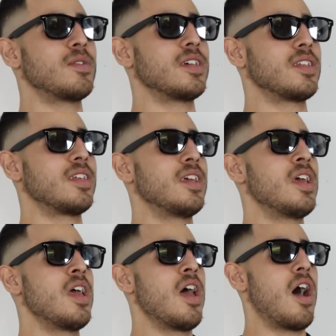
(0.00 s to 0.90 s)
But
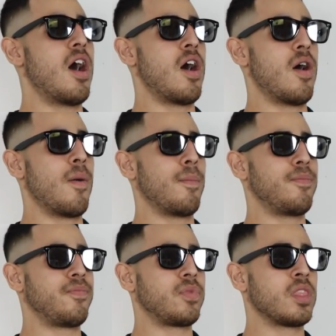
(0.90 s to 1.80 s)

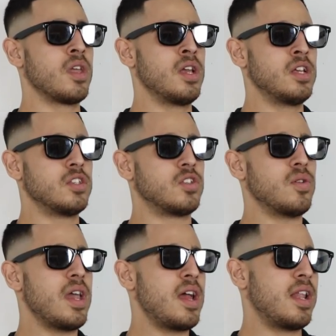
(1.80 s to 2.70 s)
um,
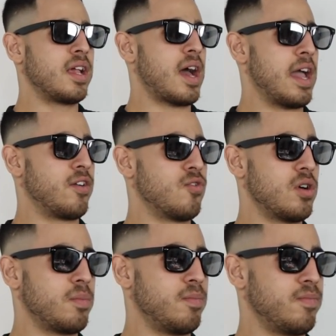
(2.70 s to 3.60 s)
so yeah, like I grew
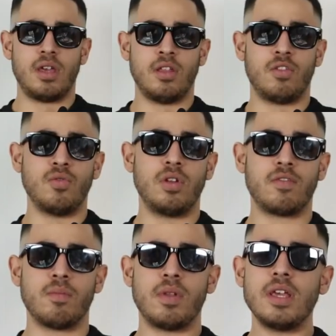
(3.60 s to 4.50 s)
up in two
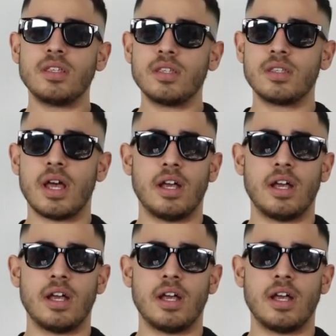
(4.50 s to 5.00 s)
different places.